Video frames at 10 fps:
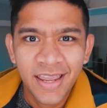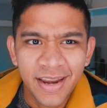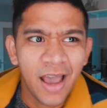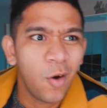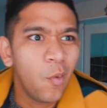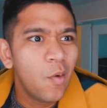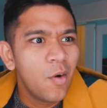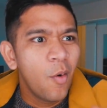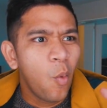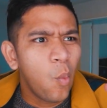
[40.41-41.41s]
Now,
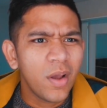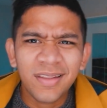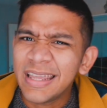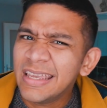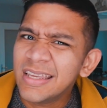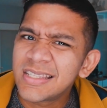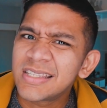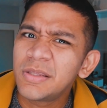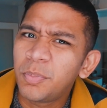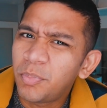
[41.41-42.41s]
what
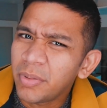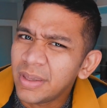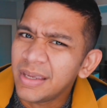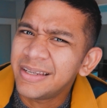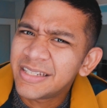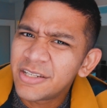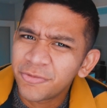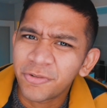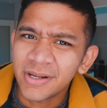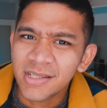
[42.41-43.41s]
is the big
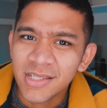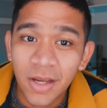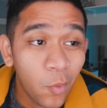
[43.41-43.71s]
difference?